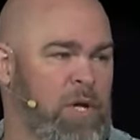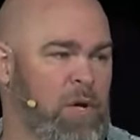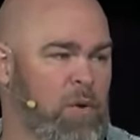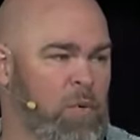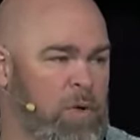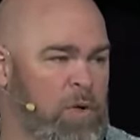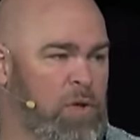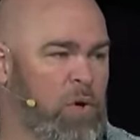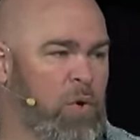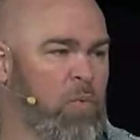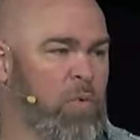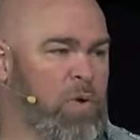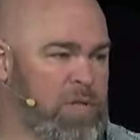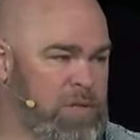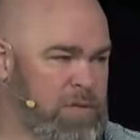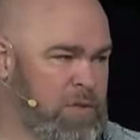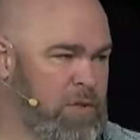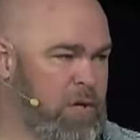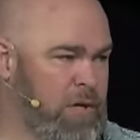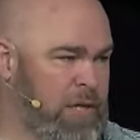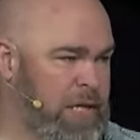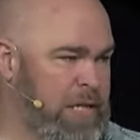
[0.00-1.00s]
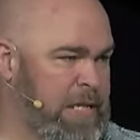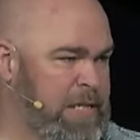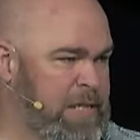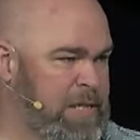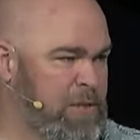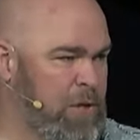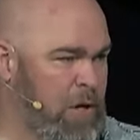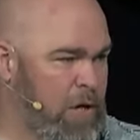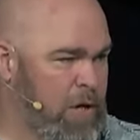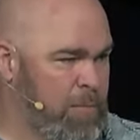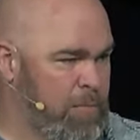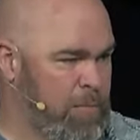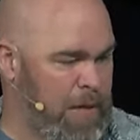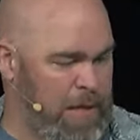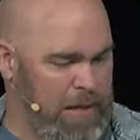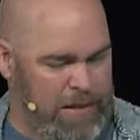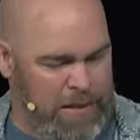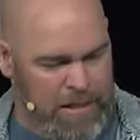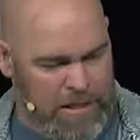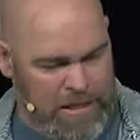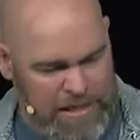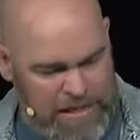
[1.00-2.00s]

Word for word: when no one's looking. He's talking about the